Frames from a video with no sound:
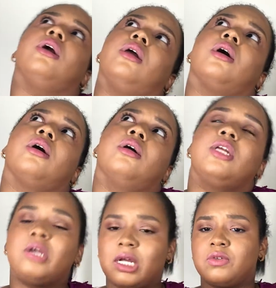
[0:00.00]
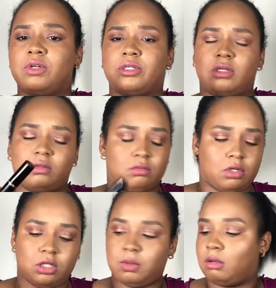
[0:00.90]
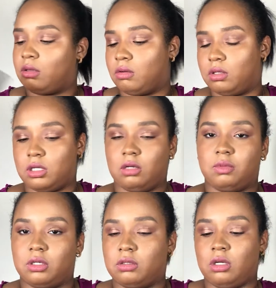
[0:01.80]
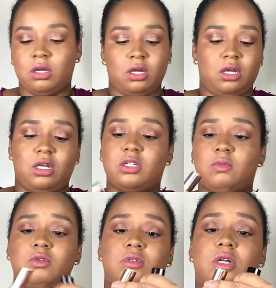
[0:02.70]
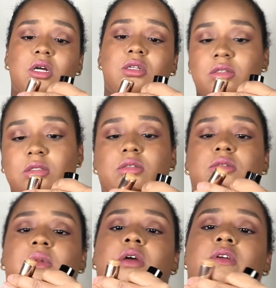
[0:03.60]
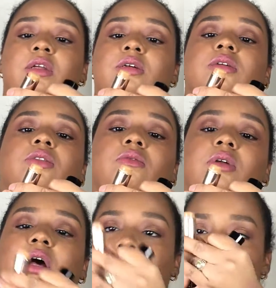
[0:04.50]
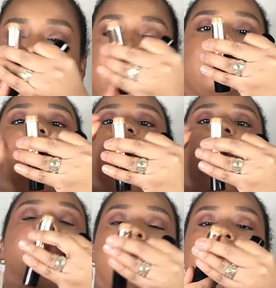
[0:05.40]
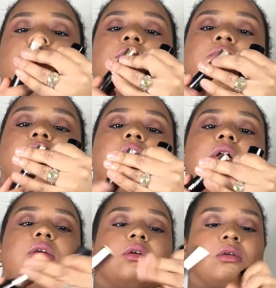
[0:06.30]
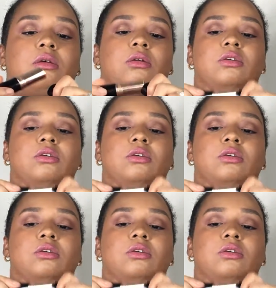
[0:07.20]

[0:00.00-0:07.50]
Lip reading: But yeah, 2 years ago. I should probably throw this out, but it's almost done, so I'm not really gonna throw it out for that little number right there. Get out of here.